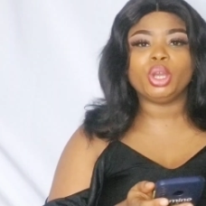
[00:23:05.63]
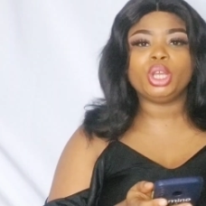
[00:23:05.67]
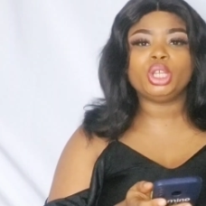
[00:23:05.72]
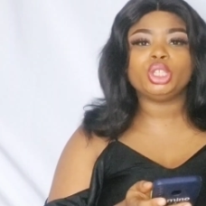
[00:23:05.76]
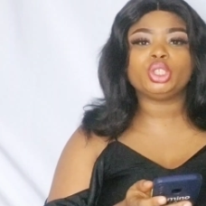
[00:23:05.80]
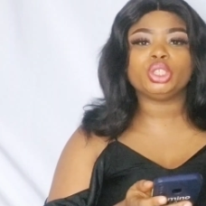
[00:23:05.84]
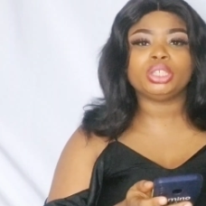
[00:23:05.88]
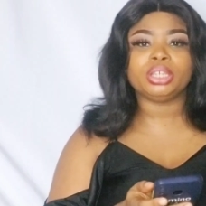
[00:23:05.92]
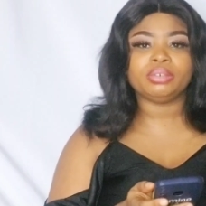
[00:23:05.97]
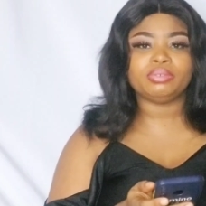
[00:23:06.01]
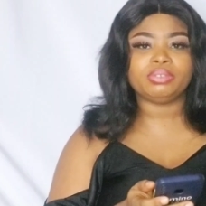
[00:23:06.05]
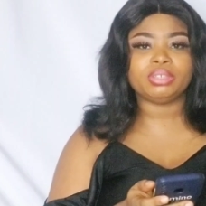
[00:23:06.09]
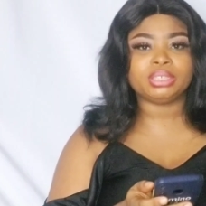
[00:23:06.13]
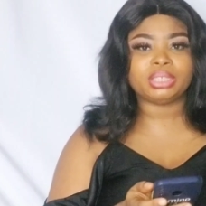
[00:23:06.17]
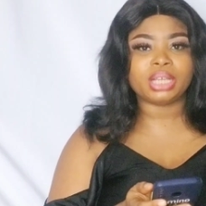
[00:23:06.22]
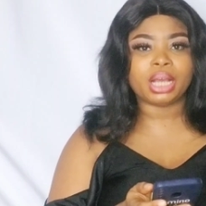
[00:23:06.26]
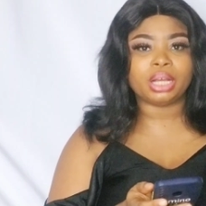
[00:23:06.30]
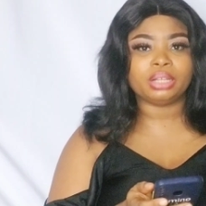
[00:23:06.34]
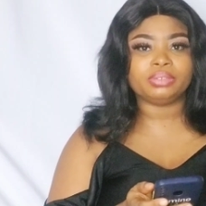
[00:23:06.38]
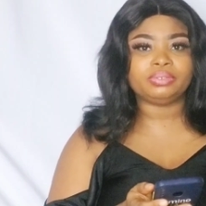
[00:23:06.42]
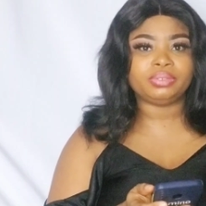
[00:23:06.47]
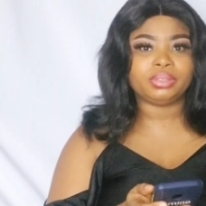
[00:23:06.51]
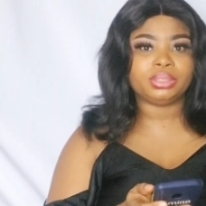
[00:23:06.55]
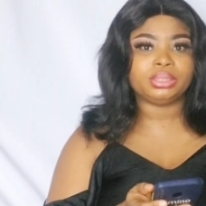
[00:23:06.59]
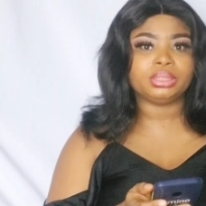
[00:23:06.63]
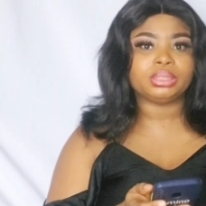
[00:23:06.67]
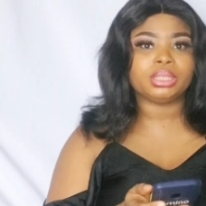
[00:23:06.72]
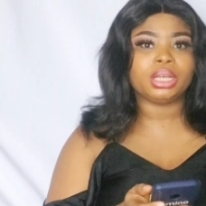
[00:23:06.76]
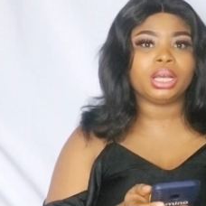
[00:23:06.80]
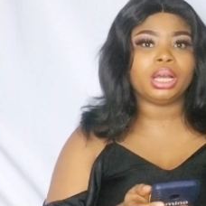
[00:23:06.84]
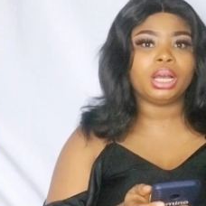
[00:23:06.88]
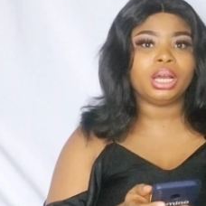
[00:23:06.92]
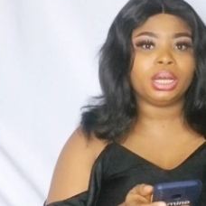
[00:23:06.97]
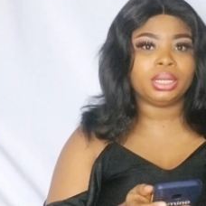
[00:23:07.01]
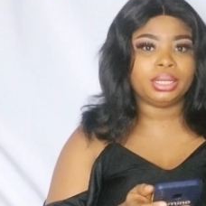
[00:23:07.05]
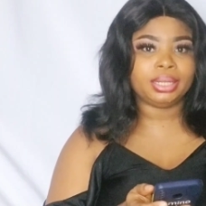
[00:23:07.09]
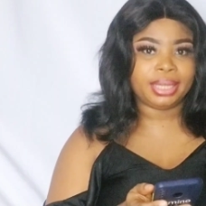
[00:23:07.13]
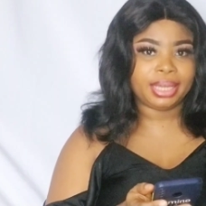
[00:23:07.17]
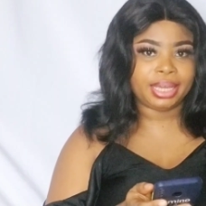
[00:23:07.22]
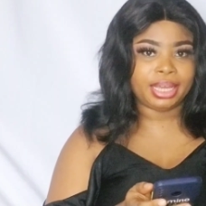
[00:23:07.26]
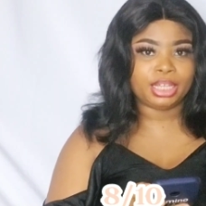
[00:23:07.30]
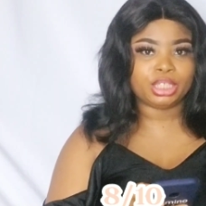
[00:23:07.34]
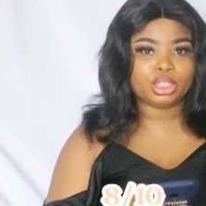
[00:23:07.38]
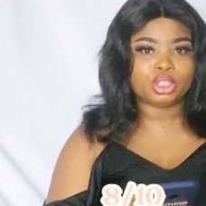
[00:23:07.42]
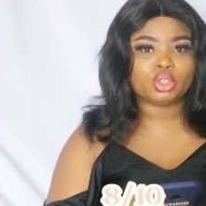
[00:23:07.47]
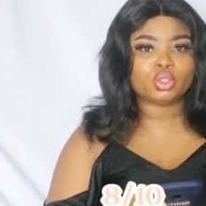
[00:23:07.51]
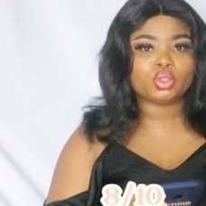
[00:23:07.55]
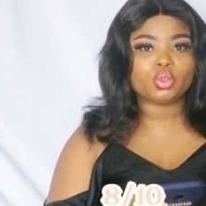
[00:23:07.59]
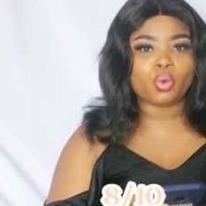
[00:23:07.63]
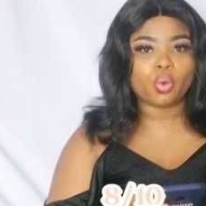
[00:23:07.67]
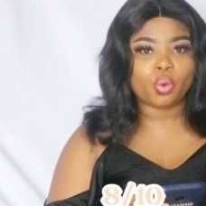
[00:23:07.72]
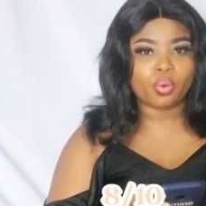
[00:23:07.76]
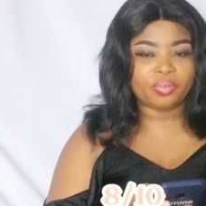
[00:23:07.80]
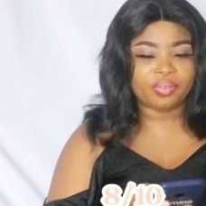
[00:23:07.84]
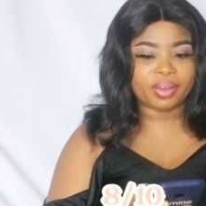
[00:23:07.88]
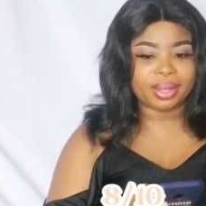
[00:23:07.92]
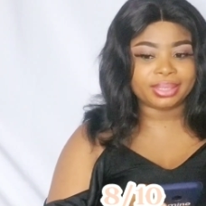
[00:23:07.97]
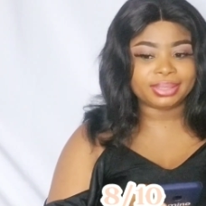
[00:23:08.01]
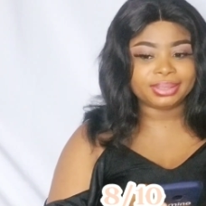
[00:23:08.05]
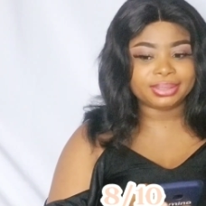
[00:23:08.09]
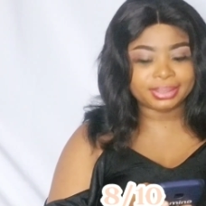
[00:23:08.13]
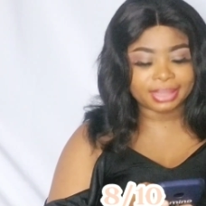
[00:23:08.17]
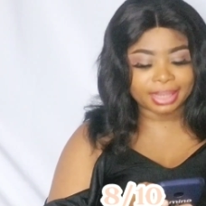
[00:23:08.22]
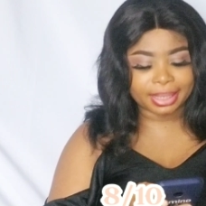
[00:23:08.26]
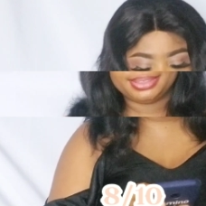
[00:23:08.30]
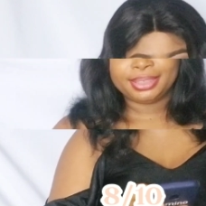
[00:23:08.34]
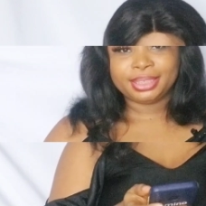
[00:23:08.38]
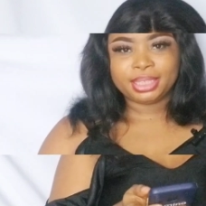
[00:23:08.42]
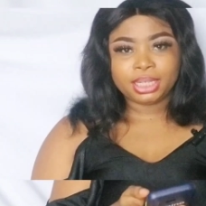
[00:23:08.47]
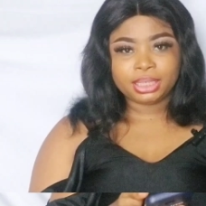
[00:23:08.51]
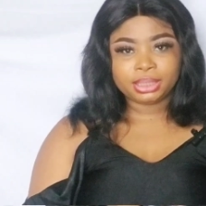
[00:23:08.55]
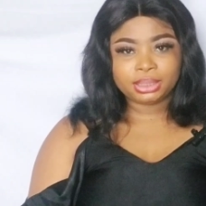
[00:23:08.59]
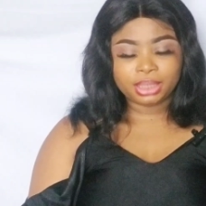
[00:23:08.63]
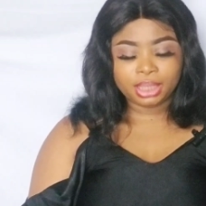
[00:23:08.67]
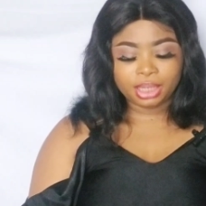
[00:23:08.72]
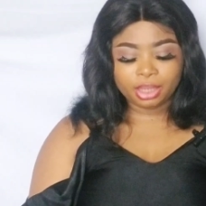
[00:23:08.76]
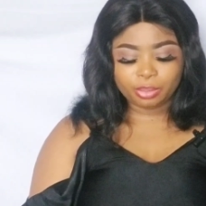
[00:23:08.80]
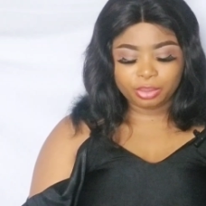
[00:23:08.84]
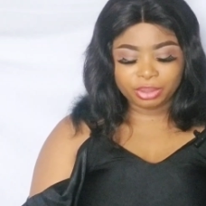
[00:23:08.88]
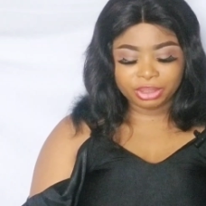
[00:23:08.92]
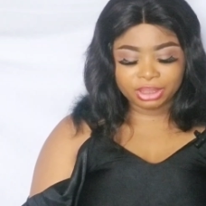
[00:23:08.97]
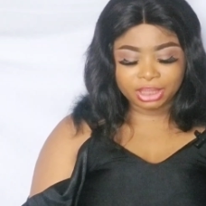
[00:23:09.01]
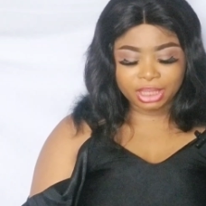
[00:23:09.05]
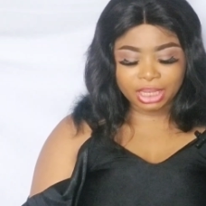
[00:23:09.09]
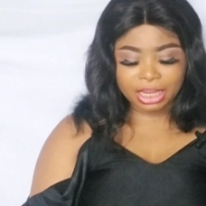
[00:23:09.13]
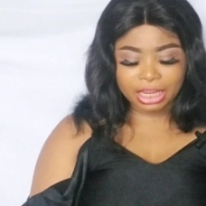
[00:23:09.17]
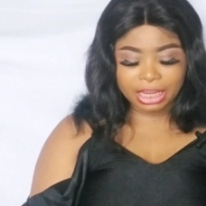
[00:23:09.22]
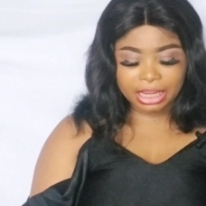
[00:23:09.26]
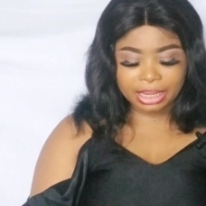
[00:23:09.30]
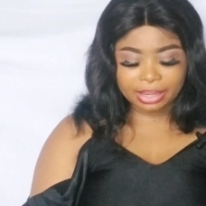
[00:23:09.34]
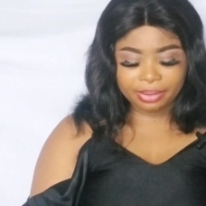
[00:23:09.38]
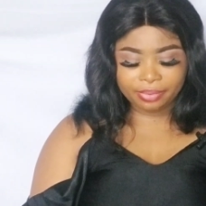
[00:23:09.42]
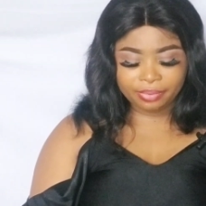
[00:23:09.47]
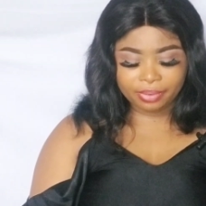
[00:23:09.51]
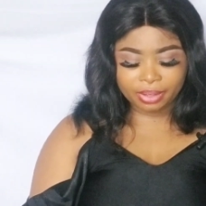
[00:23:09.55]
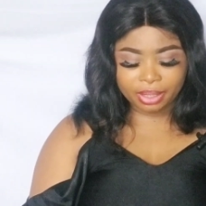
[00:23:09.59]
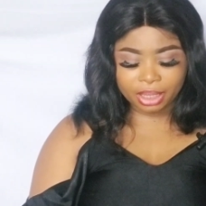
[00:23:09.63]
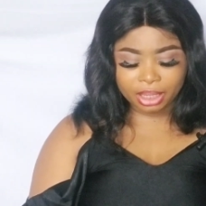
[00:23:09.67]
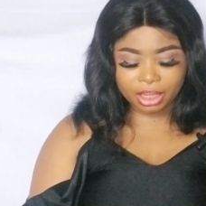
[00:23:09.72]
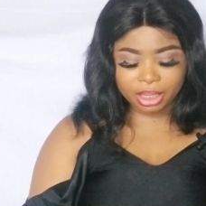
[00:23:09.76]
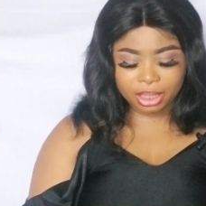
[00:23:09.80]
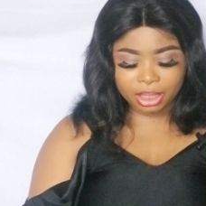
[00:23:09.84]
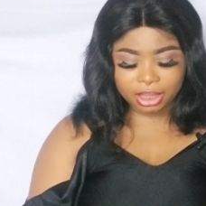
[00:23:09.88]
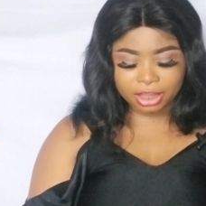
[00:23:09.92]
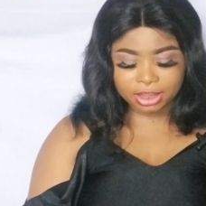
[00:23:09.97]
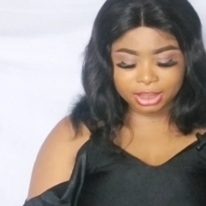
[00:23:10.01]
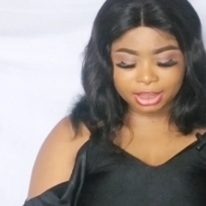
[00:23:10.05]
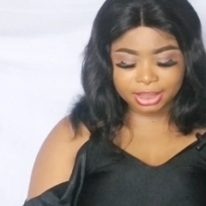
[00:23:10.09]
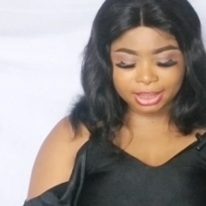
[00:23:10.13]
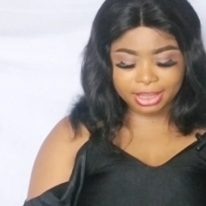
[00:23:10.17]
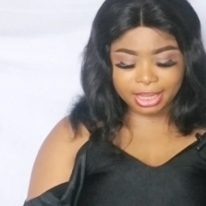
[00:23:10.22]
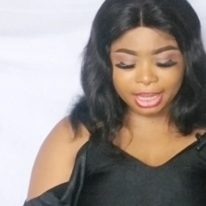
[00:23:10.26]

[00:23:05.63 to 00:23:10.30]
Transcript: going to give this outfit an 8 over 10. The next celebrity I have here is